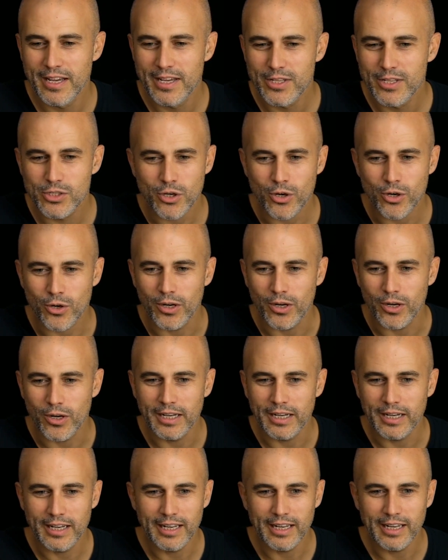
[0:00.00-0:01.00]
So
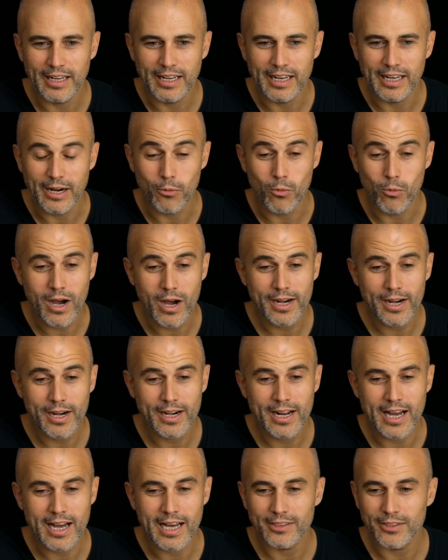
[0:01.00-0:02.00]
one
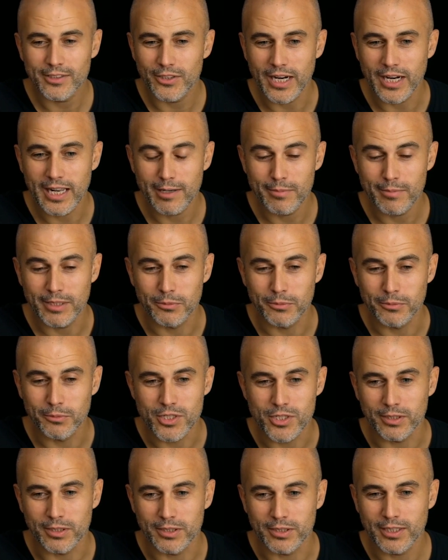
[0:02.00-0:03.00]
other element which
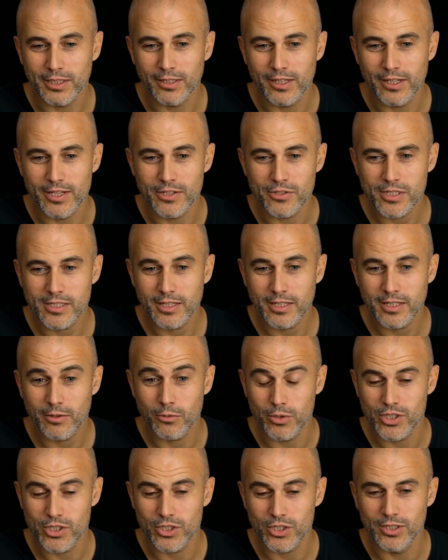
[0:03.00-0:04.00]
is particularly interesting,
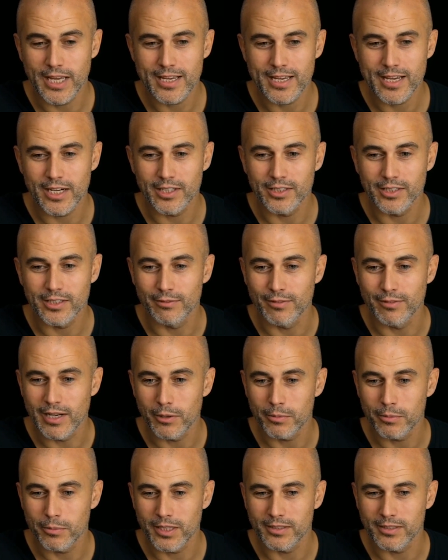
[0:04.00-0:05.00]
which they are
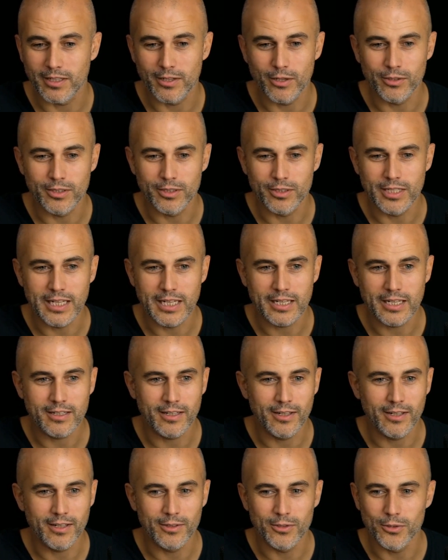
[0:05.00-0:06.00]
developing, and I know, Nick,
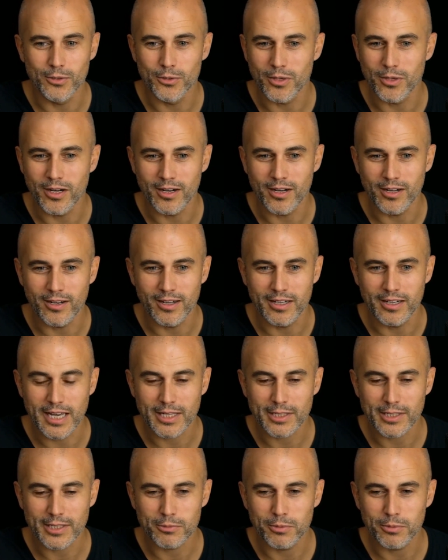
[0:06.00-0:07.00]
you are an
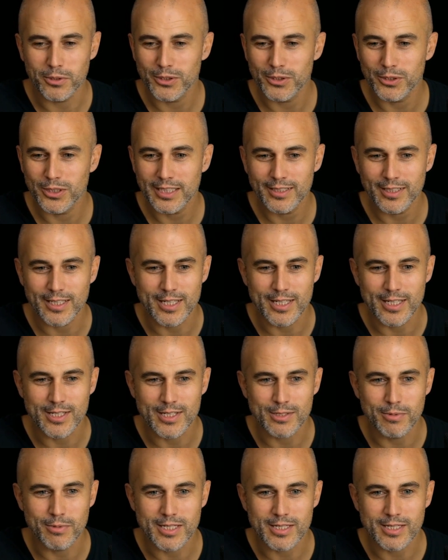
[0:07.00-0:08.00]
expert on that,
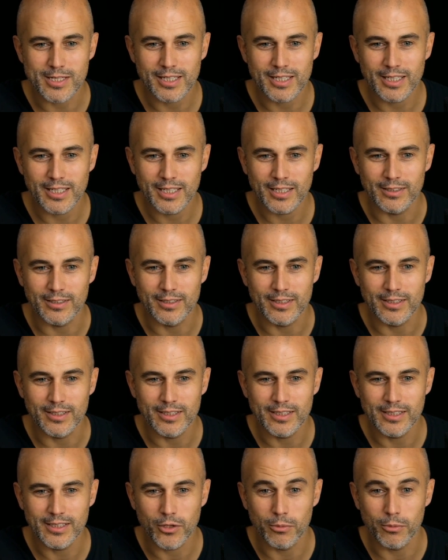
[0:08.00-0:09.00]
is basically
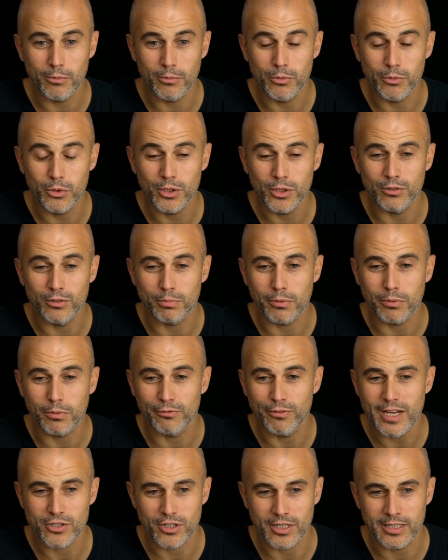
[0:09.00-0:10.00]
the community of
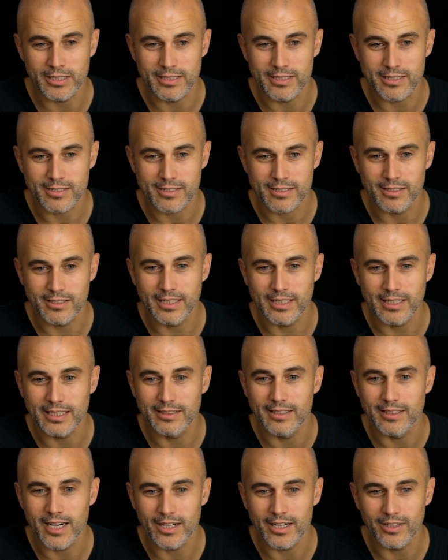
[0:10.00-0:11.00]
professionals
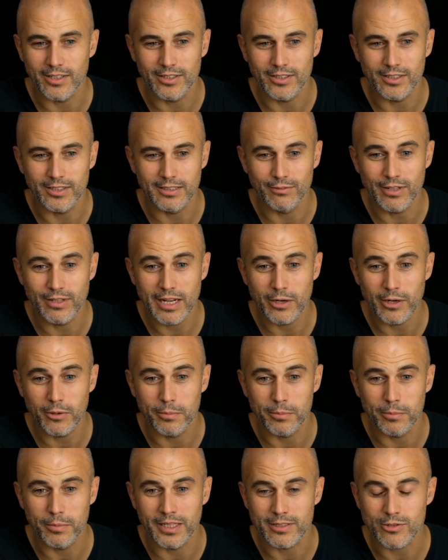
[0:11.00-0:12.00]
that they are
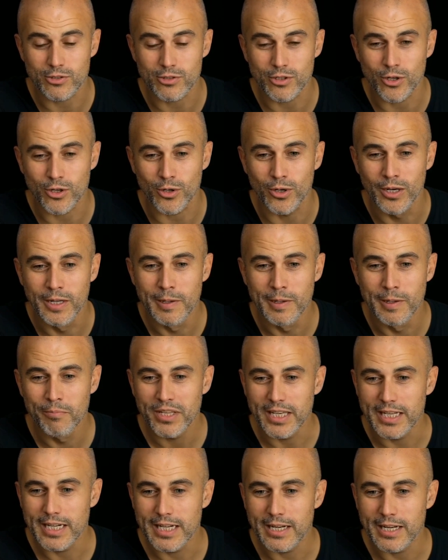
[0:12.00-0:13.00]
developing. So
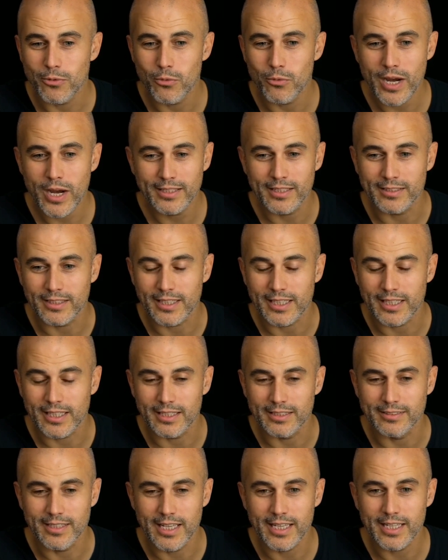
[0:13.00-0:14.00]
in a way that
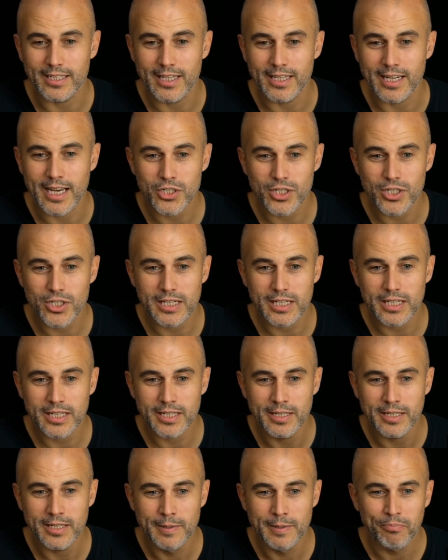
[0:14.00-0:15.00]
they can
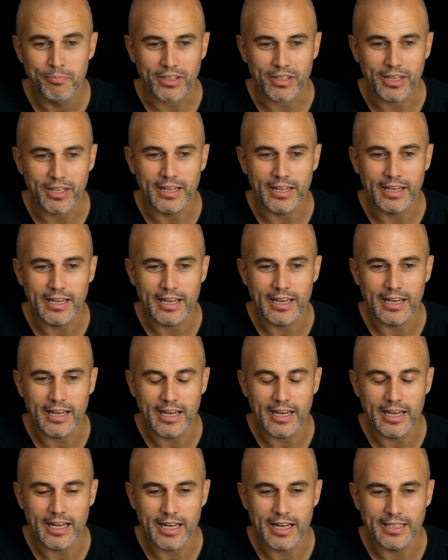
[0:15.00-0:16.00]
actually
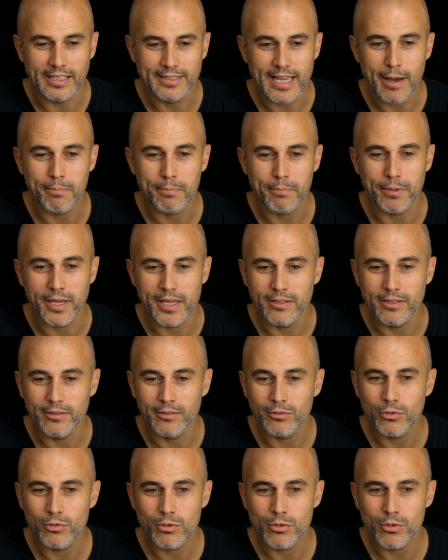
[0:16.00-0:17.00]
tap
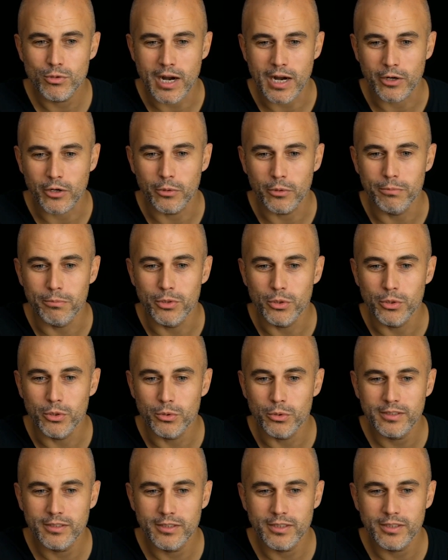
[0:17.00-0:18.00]
into a
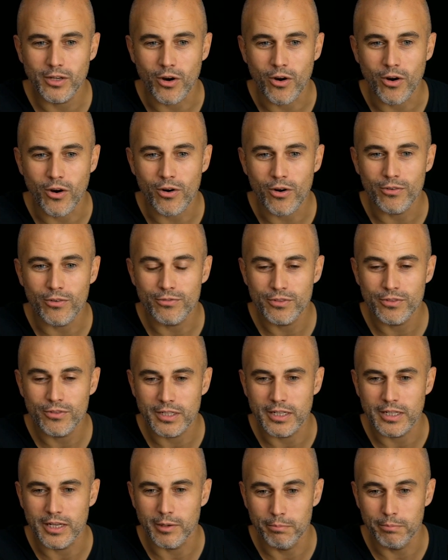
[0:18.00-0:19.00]
community of
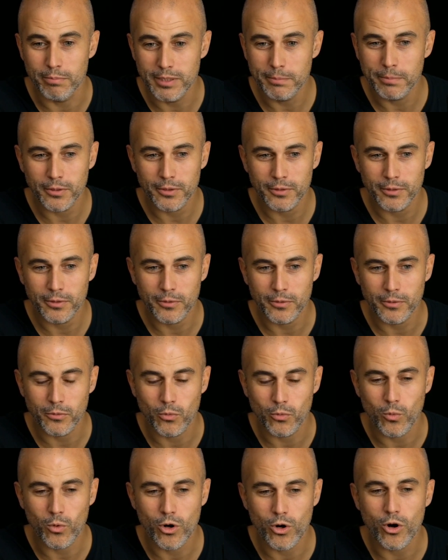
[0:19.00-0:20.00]
people
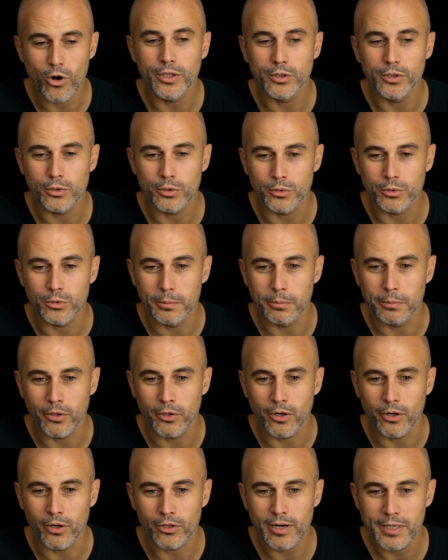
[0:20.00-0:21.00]
going through the
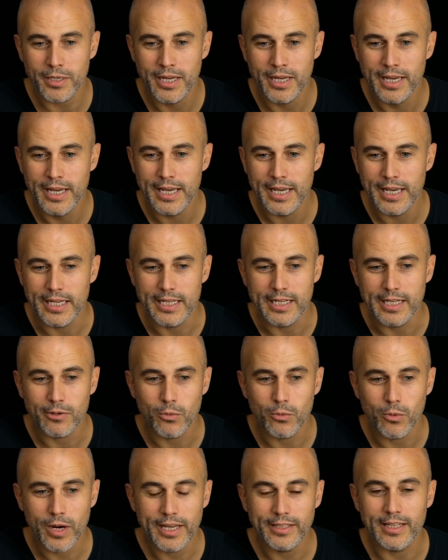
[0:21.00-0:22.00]
program in a
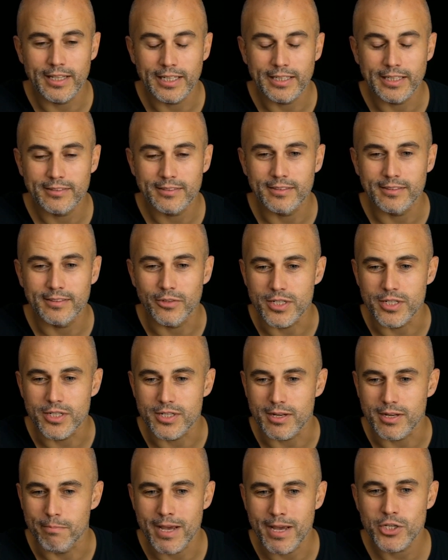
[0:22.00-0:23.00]
way that there is
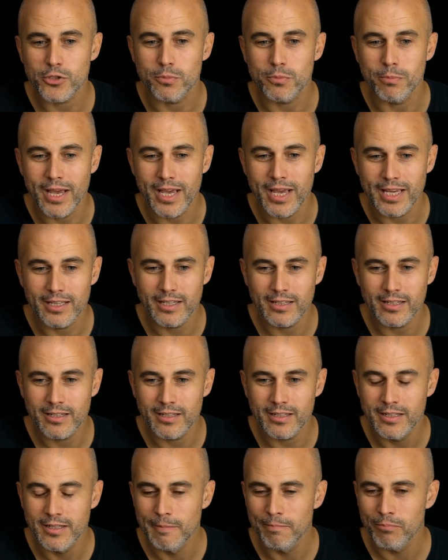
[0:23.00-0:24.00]
a
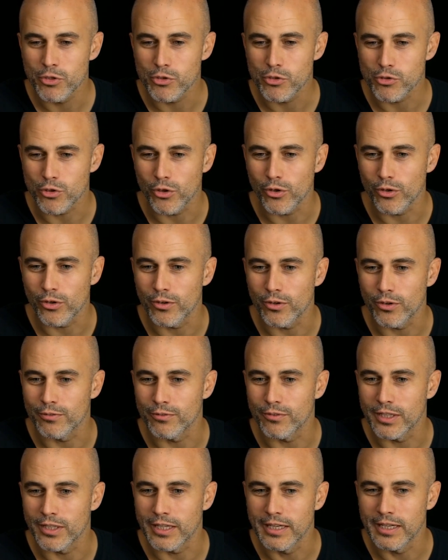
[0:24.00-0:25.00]
matchmaking sort
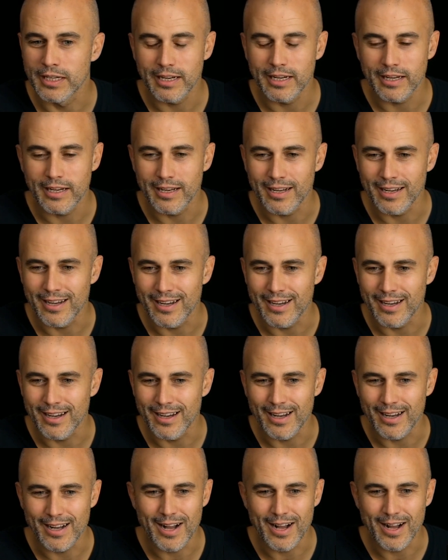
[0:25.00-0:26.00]
of
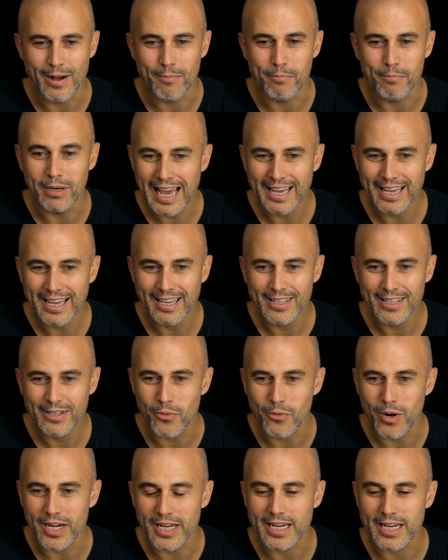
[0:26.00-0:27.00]
play
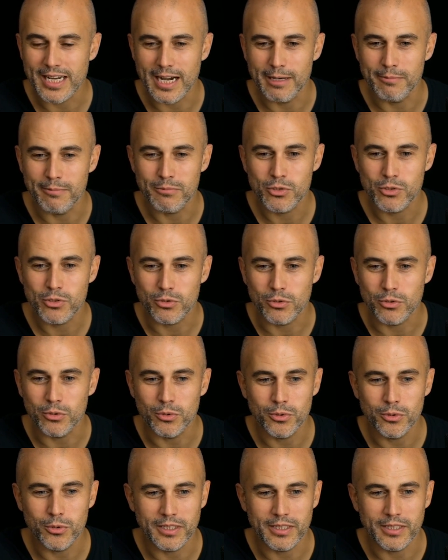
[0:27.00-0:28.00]
when it comes
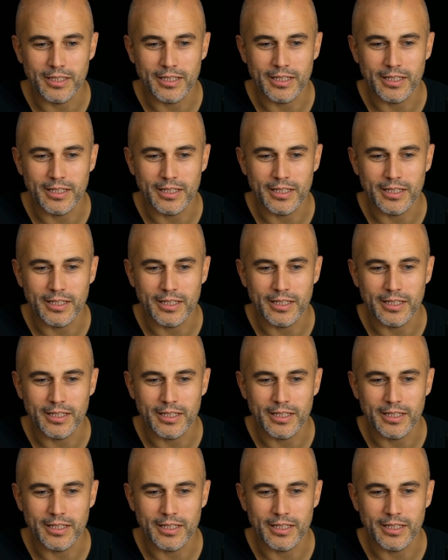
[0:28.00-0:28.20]
to